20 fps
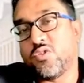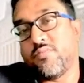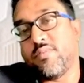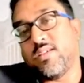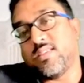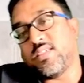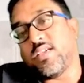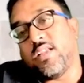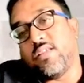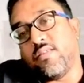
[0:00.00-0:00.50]
So
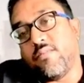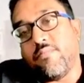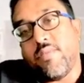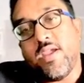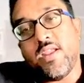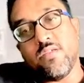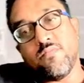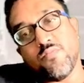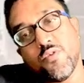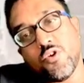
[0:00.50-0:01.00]
basically, the
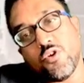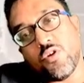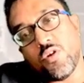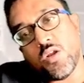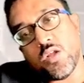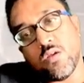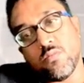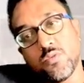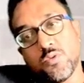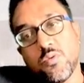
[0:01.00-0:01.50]
main important
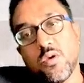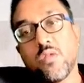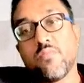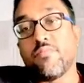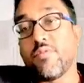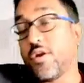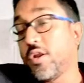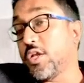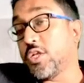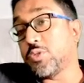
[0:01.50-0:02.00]
terms were
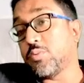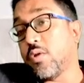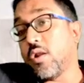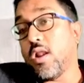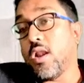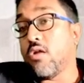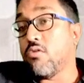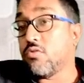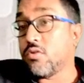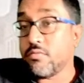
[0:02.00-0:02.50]
British were
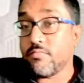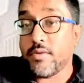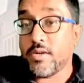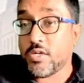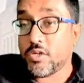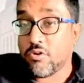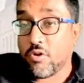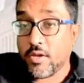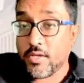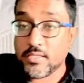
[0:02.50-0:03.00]
allowed to
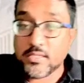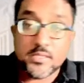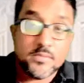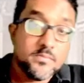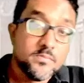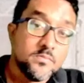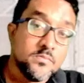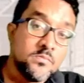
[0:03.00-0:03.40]
mint coins.